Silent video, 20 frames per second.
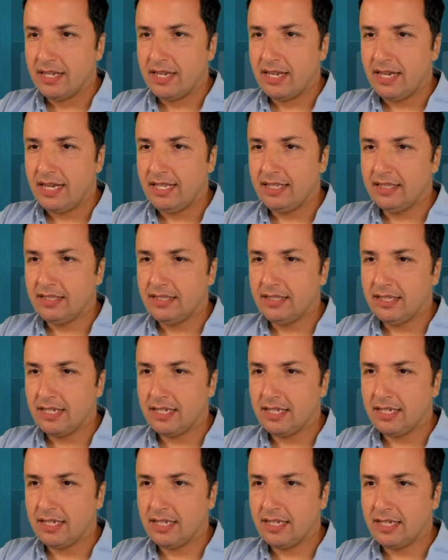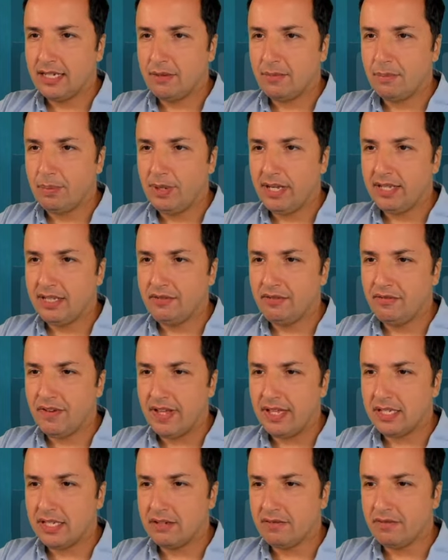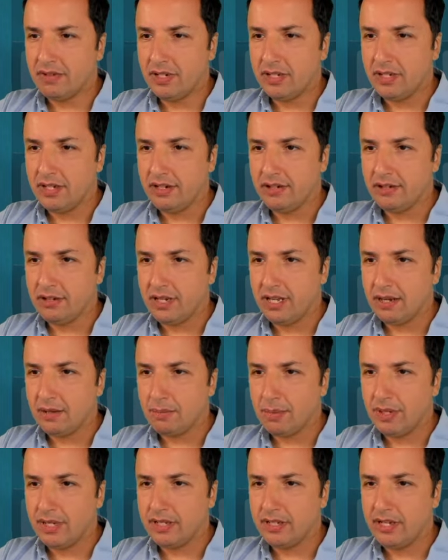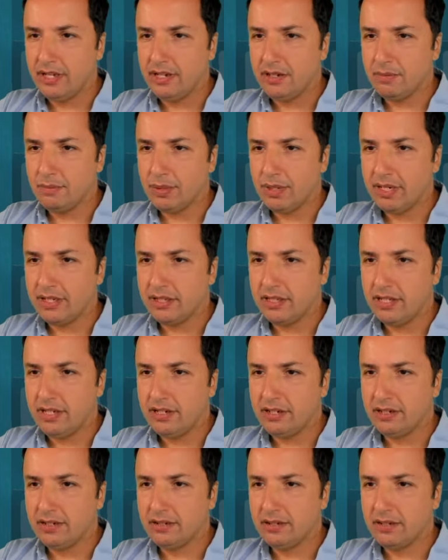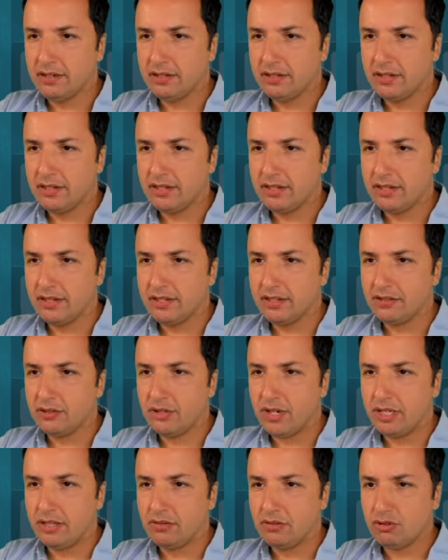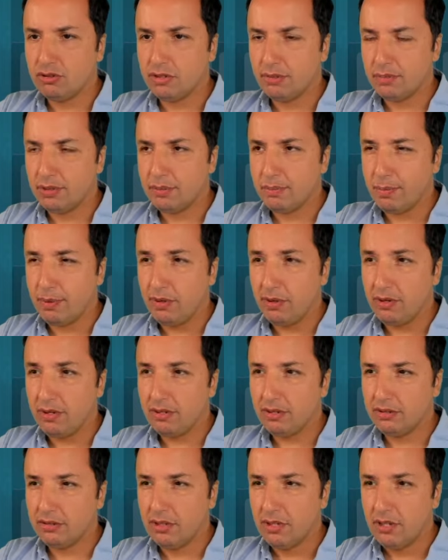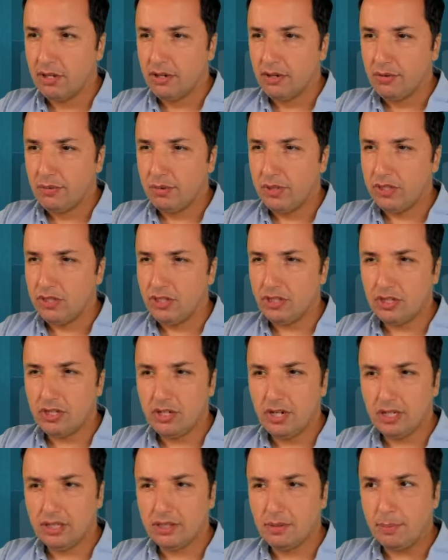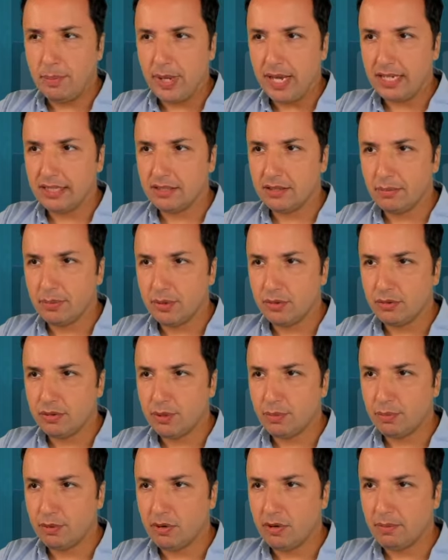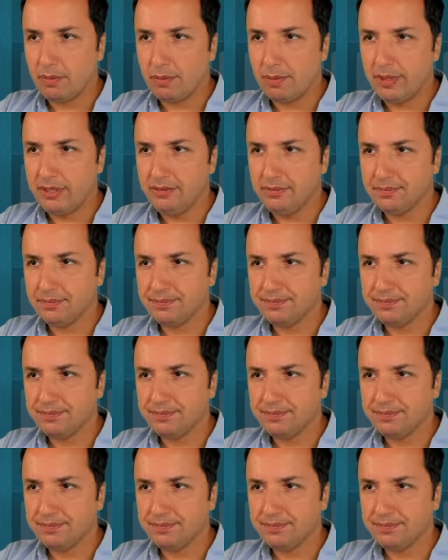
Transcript: and play defensively here, like playing here, and trying to stop the pawn which is not the best approach probably.